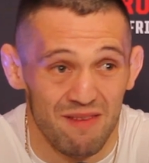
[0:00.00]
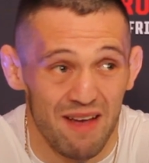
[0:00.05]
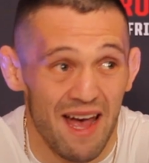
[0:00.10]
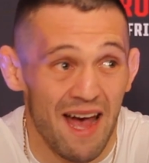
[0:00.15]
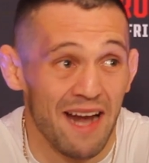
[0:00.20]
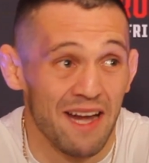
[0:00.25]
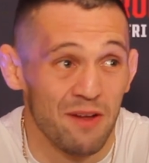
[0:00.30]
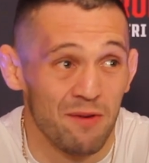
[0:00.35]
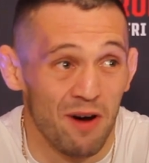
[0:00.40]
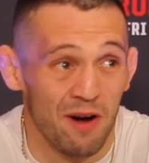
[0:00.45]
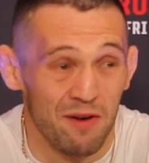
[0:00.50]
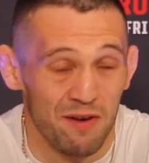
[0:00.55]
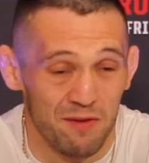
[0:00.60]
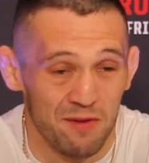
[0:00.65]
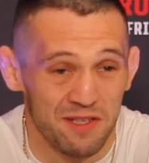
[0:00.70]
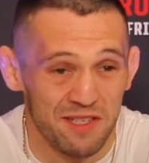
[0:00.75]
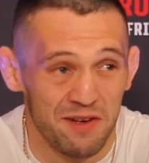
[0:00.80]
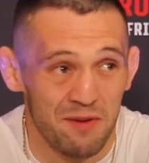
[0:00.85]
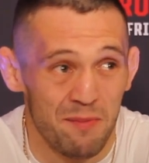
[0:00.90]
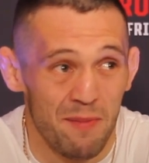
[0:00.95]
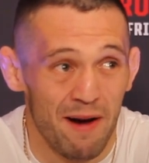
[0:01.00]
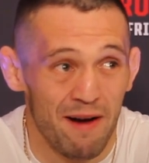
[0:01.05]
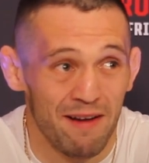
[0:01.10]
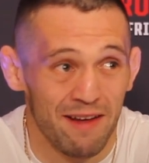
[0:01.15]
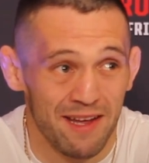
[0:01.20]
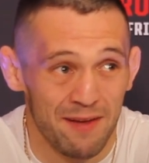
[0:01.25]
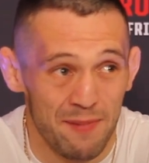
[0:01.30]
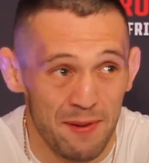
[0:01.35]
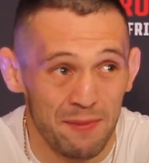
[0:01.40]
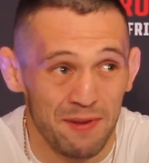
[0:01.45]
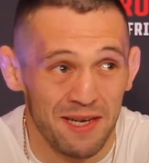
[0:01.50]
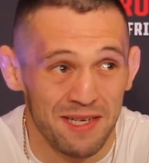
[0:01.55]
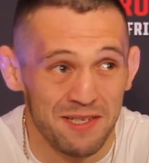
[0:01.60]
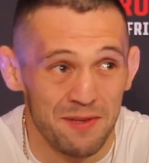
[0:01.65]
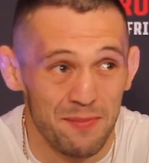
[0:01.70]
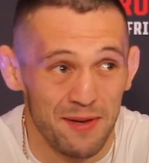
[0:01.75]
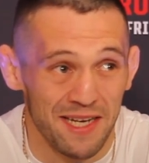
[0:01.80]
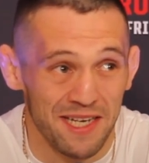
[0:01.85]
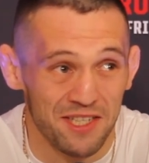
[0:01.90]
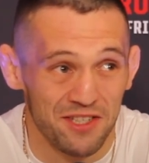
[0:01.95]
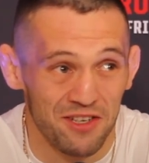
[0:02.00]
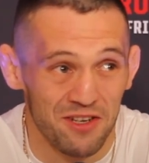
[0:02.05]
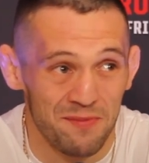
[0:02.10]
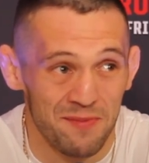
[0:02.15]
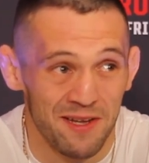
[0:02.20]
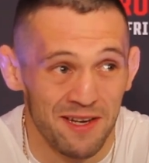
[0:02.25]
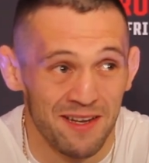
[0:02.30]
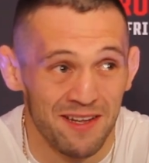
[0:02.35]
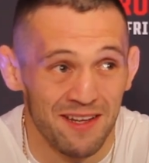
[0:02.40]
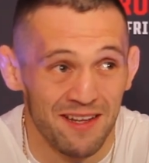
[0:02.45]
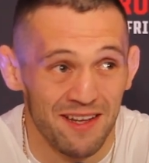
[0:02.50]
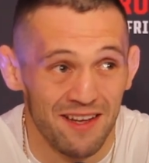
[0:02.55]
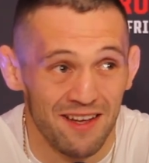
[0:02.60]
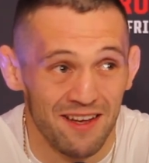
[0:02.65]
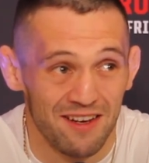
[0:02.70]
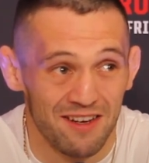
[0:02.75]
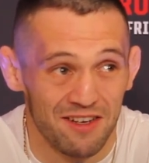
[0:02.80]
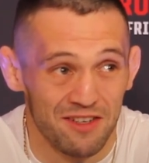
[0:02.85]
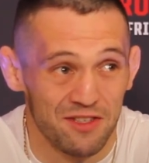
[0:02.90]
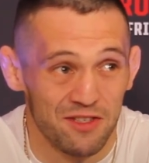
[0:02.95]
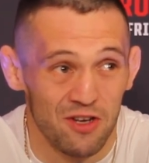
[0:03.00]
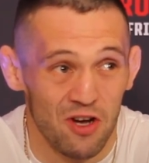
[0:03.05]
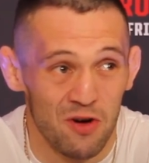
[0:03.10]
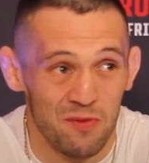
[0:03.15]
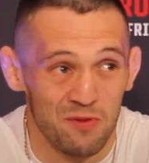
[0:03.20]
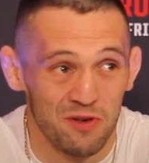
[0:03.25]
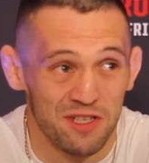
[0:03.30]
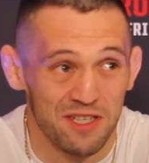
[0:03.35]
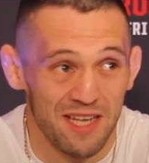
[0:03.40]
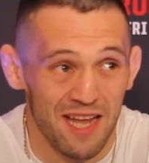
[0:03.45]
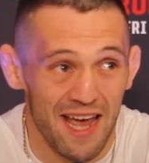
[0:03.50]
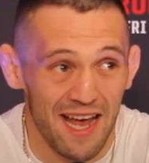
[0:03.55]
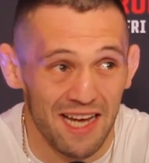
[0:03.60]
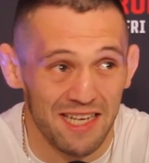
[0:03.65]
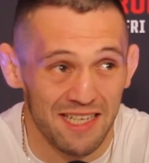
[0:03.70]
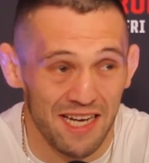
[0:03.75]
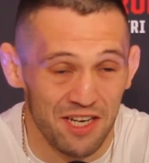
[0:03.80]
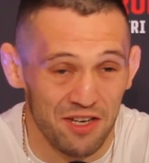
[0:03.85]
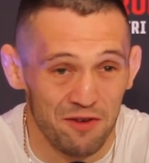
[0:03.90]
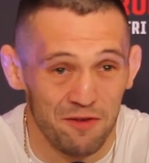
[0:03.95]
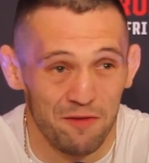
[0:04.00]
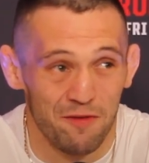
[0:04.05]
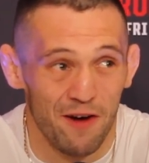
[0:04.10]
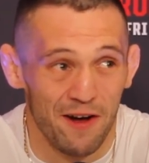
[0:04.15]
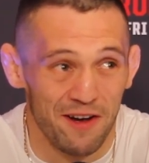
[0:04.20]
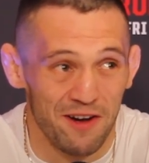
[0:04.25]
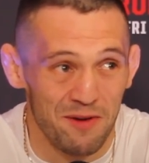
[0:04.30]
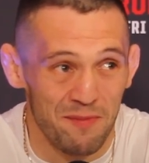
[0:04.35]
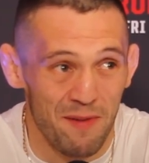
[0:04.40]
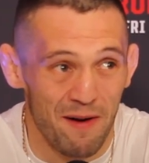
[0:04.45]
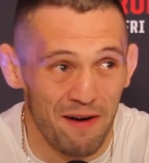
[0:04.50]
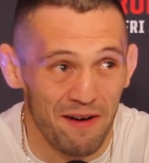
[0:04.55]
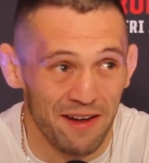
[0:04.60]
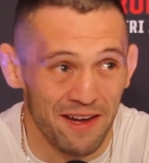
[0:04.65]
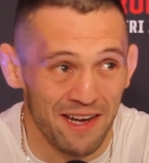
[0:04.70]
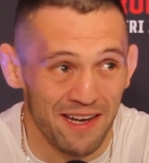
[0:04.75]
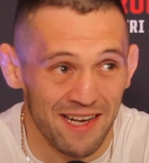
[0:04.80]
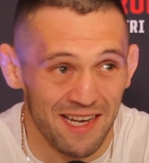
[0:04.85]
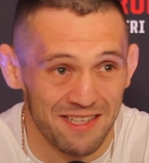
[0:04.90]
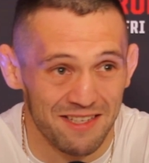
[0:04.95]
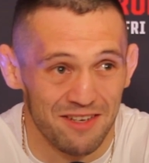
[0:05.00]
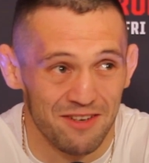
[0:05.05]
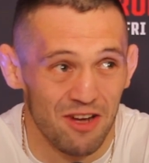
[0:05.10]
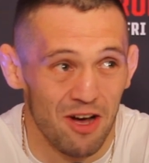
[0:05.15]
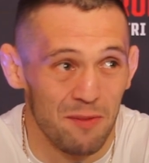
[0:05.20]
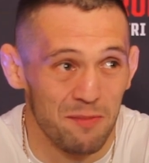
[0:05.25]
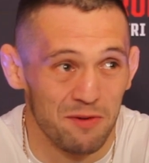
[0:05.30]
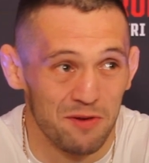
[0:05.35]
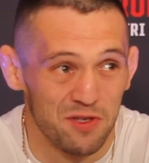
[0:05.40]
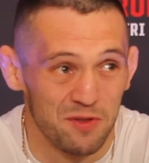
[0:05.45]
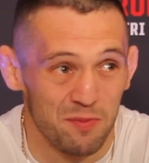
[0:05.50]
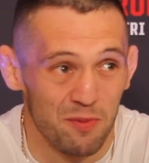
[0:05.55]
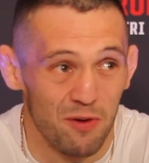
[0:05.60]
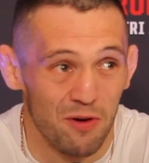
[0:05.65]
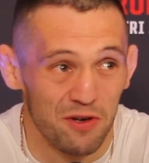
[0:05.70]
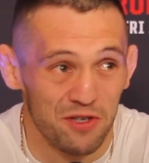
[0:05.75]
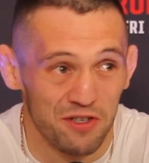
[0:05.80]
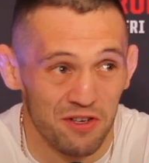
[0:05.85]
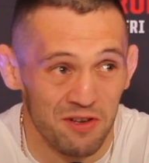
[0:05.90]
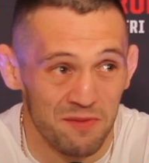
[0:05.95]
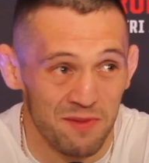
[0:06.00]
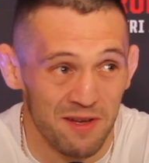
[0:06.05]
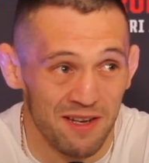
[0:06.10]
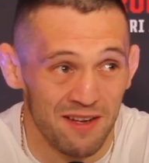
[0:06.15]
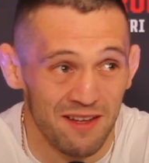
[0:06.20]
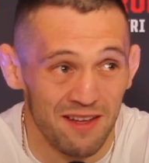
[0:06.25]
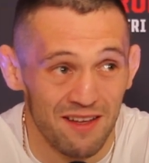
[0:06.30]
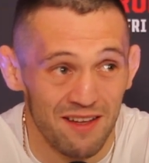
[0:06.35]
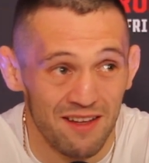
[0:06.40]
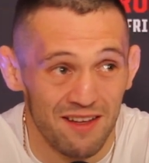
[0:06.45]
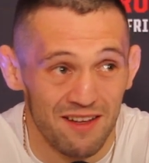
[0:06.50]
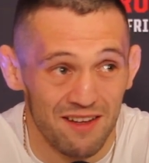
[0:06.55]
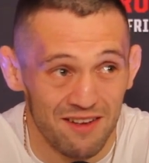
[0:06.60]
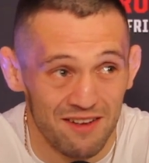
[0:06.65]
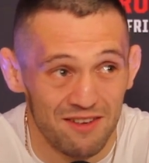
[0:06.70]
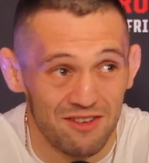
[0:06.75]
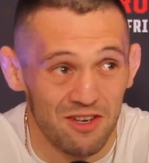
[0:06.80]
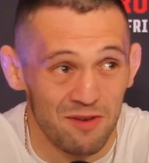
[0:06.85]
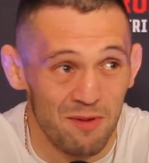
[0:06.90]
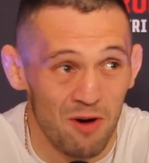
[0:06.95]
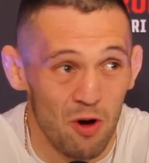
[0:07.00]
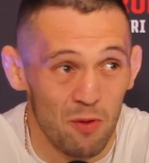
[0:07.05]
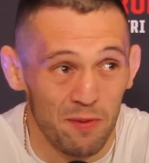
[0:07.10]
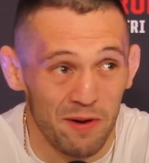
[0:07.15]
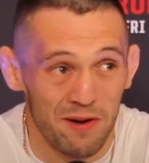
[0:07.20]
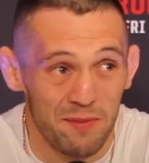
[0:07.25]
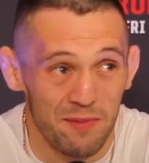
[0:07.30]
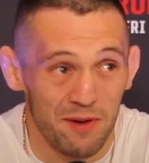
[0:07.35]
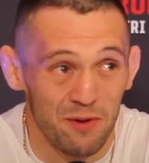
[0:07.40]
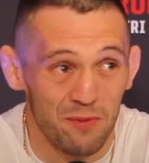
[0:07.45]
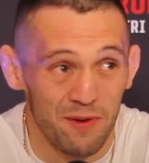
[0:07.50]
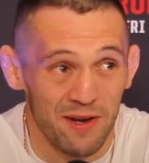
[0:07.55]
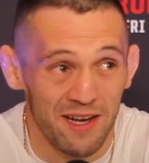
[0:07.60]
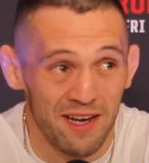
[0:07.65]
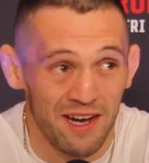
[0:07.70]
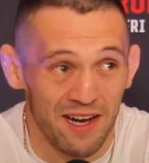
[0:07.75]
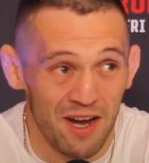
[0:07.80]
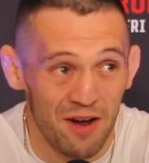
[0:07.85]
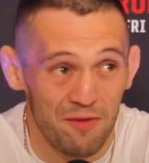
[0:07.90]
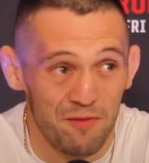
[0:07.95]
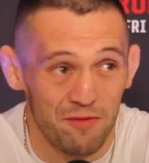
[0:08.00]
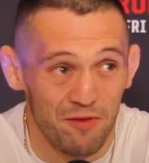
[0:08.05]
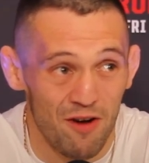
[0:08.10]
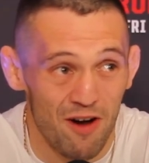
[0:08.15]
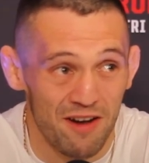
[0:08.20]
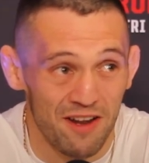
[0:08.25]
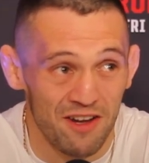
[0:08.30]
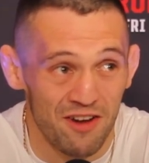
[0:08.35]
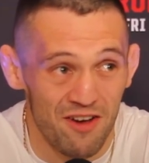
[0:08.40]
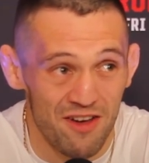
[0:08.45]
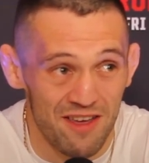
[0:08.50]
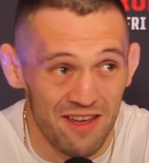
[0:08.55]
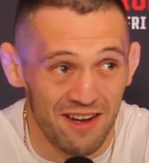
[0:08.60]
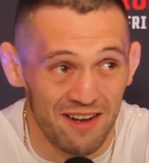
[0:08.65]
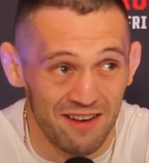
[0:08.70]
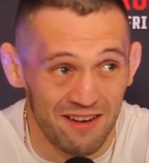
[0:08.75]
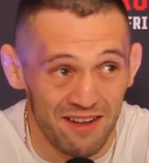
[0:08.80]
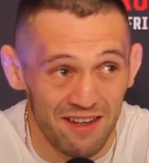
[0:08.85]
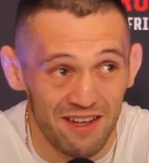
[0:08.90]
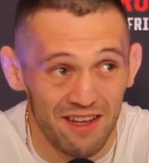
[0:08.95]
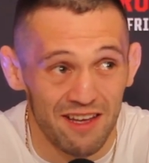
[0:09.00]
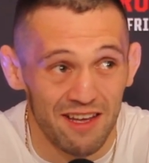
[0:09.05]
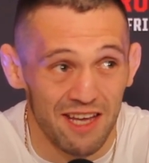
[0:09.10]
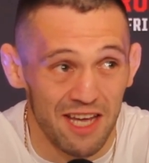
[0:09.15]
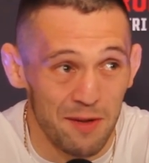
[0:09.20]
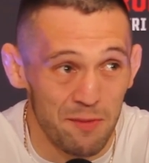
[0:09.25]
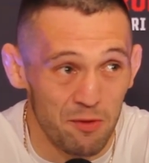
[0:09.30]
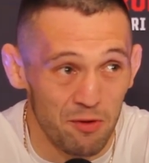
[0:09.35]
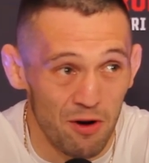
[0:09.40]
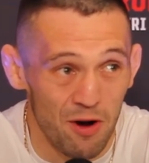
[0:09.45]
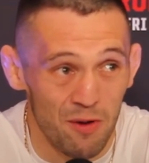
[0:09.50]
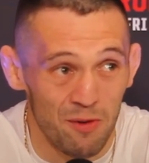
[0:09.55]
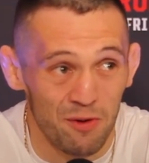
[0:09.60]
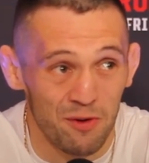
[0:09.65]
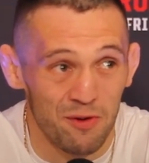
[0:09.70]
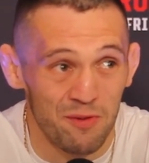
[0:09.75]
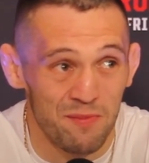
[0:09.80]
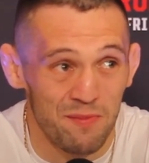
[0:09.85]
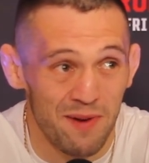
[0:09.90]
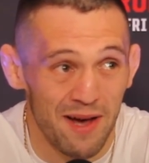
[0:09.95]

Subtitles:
anywhere. It was in America, people think it's the biggest, you know what I mean? There's so much tech saying you're fighting in America, that's the top of the sport, you know what I mean? So I'm hoping to get a big win here now Friday night and keep growing and come